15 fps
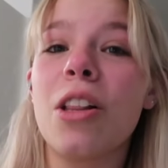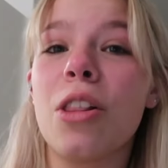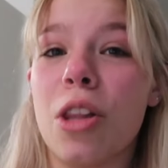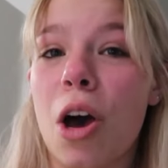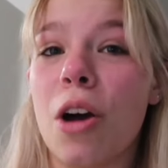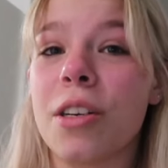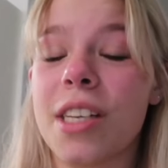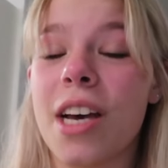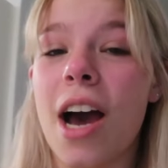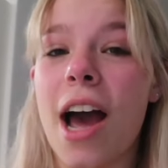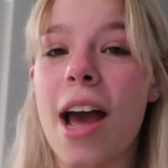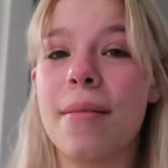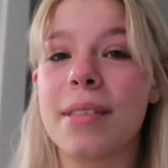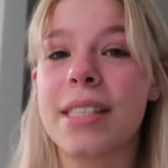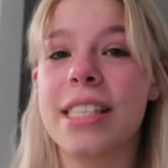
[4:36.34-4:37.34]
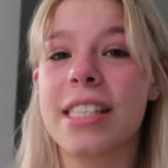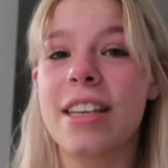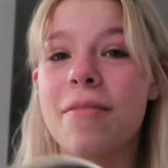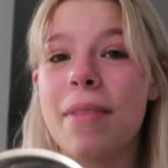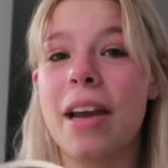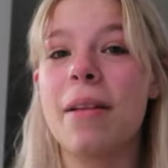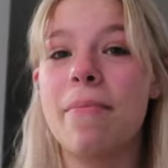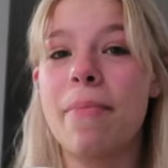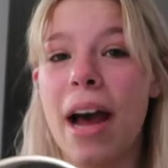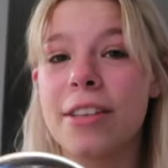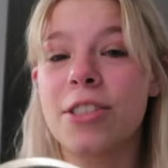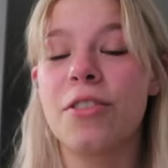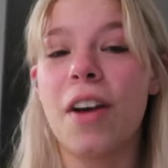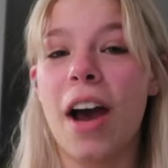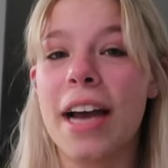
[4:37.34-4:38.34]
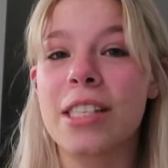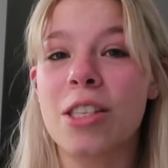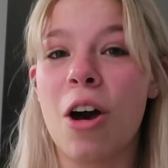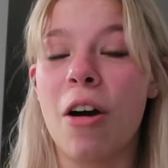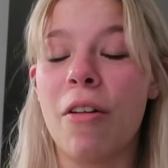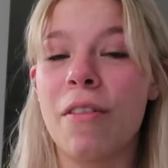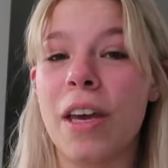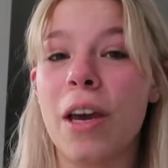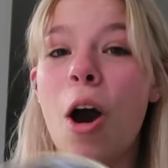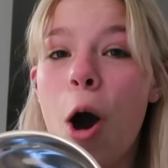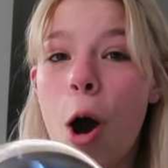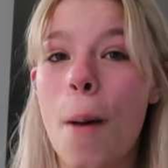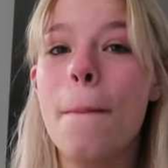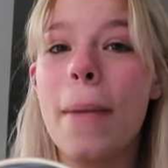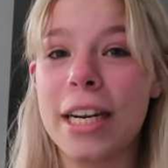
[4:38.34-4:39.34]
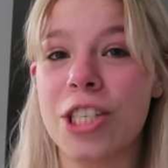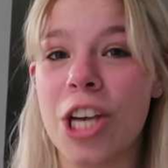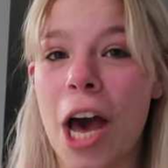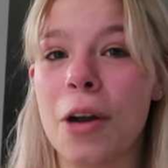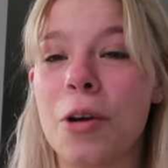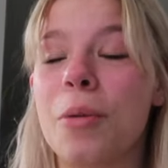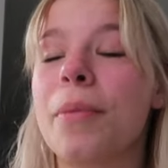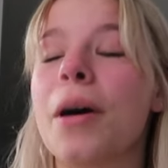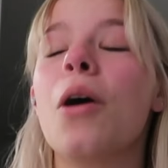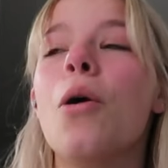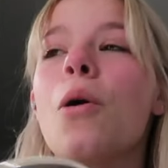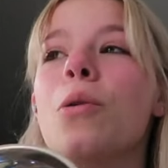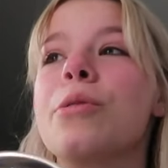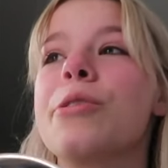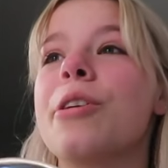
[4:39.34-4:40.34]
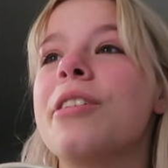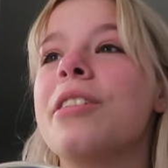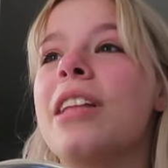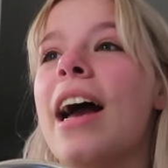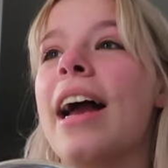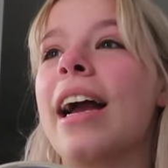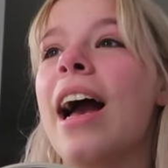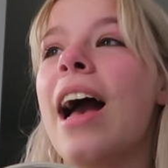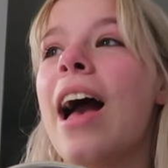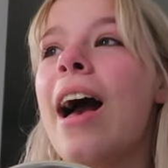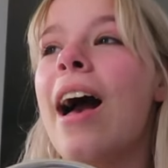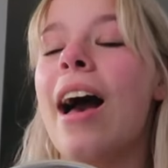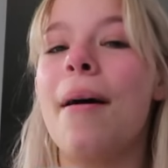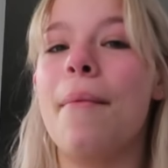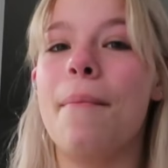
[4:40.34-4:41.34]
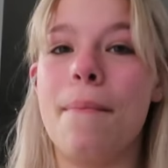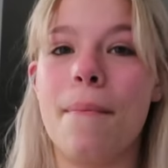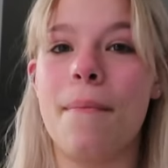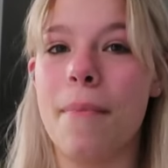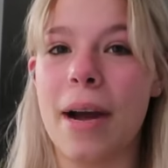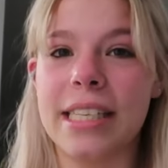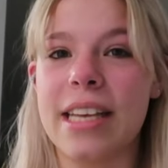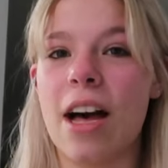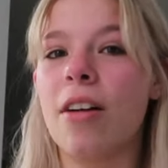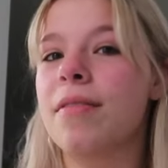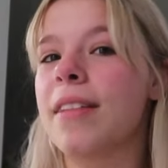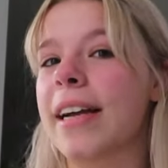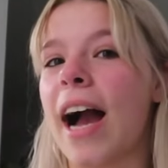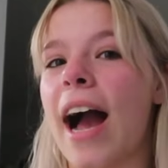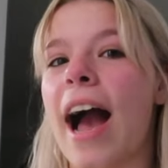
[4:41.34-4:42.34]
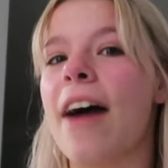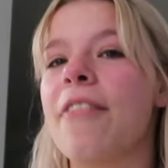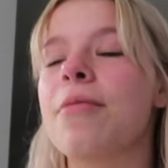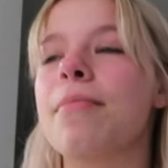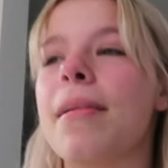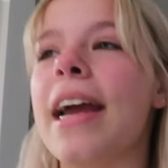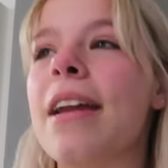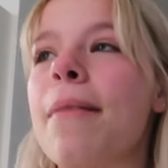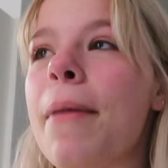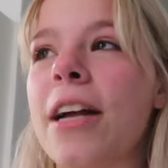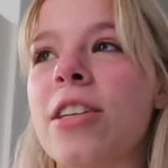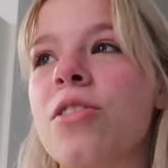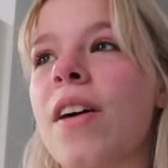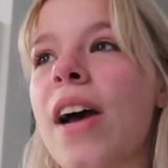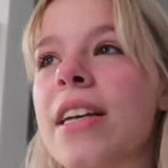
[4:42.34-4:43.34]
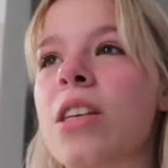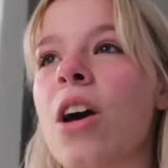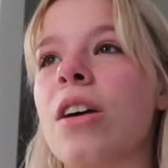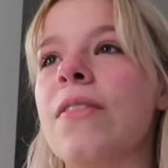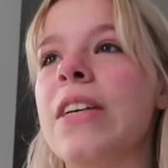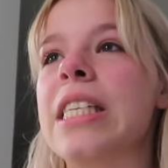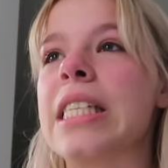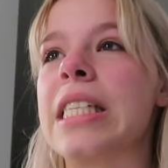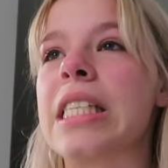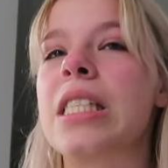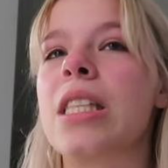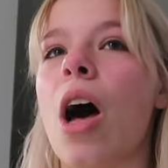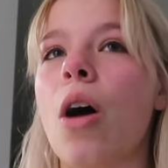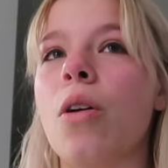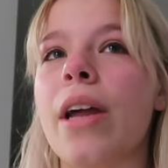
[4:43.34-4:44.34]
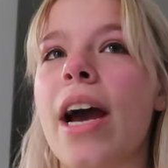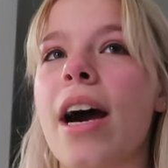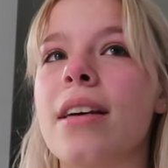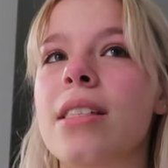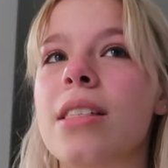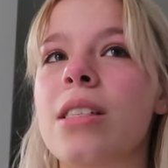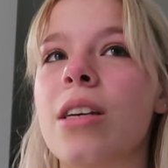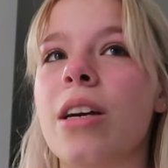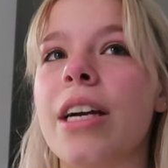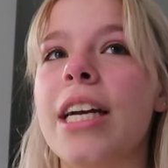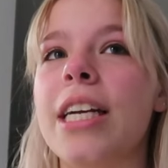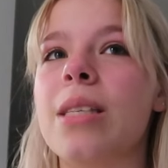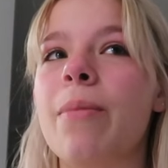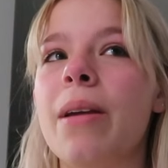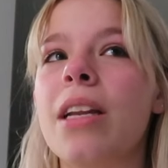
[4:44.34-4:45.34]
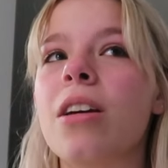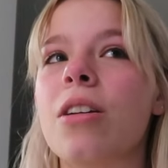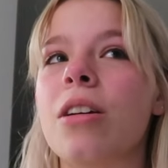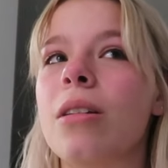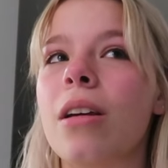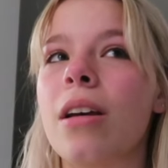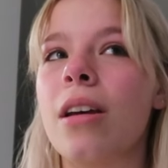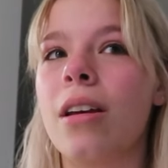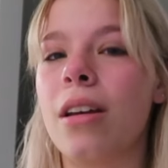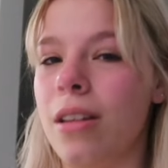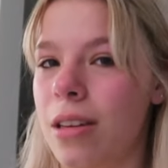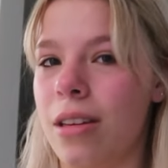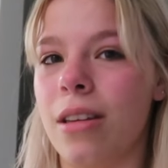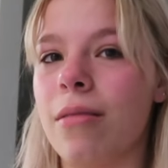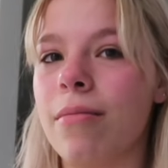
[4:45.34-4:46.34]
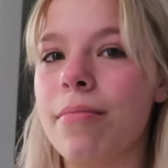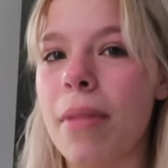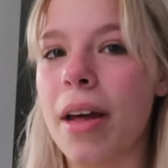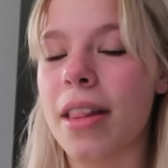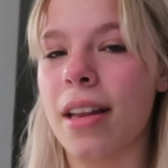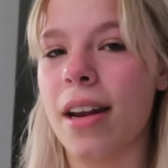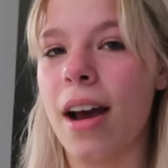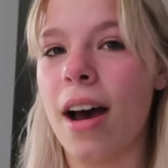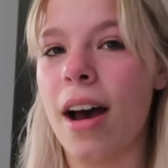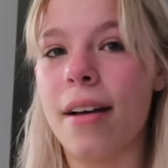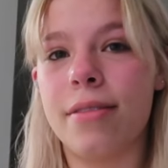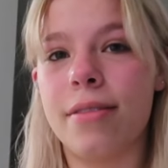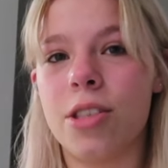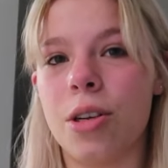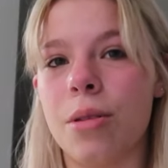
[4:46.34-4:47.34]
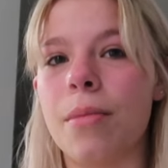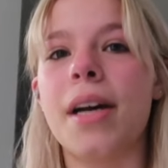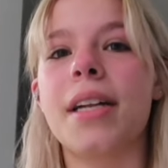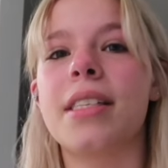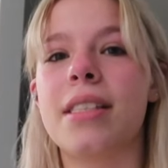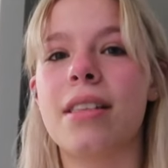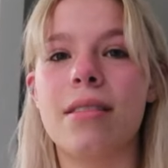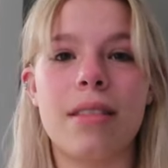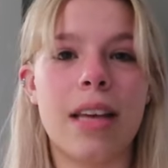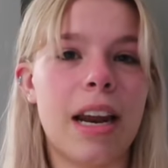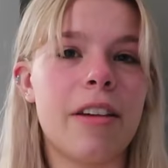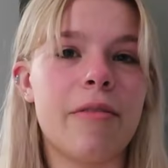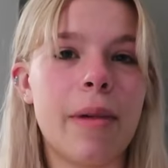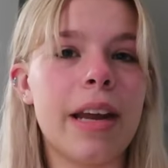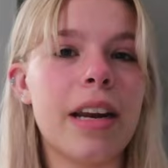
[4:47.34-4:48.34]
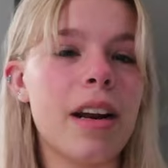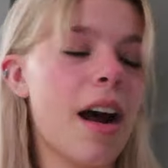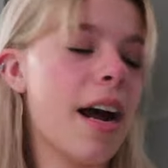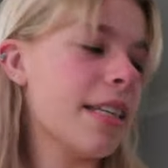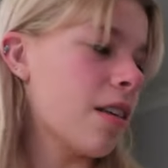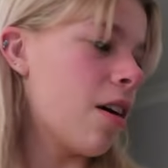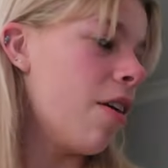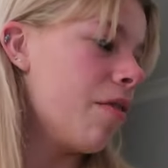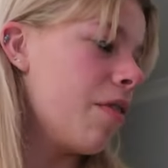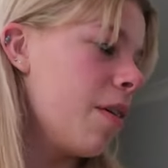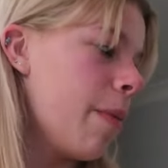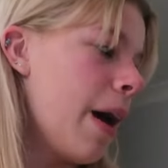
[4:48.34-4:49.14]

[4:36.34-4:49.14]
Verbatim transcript: a long time since I've made a batch of iced coffee on my channel, but also myself. I haven't made a batch of iced coffee since the old house. So it's been a good month and a half, 2 months that I've made an iced coffee